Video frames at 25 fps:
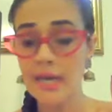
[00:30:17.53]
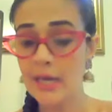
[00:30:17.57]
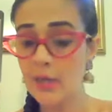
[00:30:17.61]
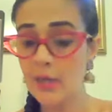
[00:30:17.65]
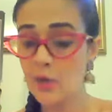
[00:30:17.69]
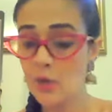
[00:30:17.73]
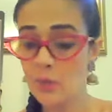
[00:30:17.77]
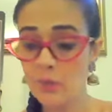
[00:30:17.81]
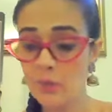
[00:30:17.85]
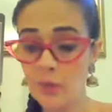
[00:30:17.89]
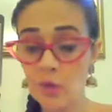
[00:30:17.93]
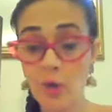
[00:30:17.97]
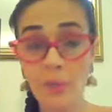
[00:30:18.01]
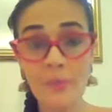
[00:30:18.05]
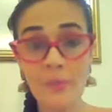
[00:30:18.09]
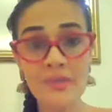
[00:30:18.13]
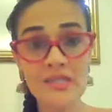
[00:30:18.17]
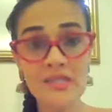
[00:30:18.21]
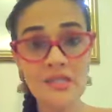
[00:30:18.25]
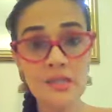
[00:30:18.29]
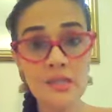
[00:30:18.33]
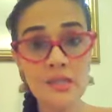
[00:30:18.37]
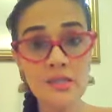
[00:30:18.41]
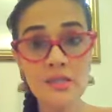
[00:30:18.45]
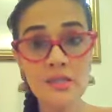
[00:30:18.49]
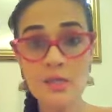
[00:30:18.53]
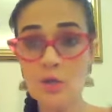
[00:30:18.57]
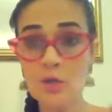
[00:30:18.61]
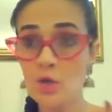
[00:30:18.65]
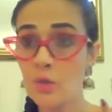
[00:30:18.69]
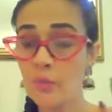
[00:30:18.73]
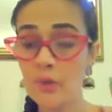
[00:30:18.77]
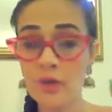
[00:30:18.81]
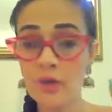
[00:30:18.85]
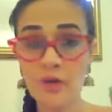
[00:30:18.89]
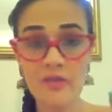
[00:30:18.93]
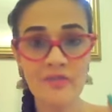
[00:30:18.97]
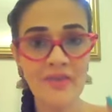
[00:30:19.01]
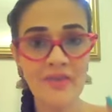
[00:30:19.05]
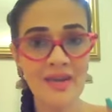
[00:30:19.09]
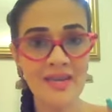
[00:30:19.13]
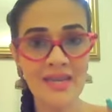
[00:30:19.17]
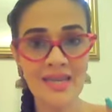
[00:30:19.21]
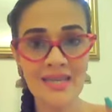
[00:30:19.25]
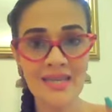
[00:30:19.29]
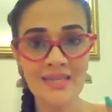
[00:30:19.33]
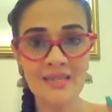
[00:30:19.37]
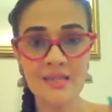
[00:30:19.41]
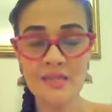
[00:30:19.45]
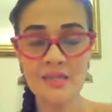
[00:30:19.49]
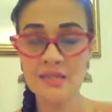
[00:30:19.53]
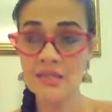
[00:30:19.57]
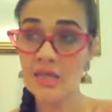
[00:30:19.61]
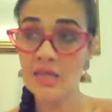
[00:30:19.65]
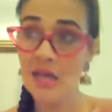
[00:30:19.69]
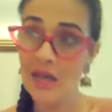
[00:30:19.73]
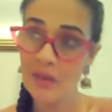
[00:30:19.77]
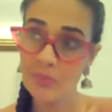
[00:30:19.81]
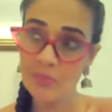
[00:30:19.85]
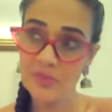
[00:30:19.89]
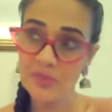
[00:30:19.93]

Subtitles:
It could be your business, it could be your finances.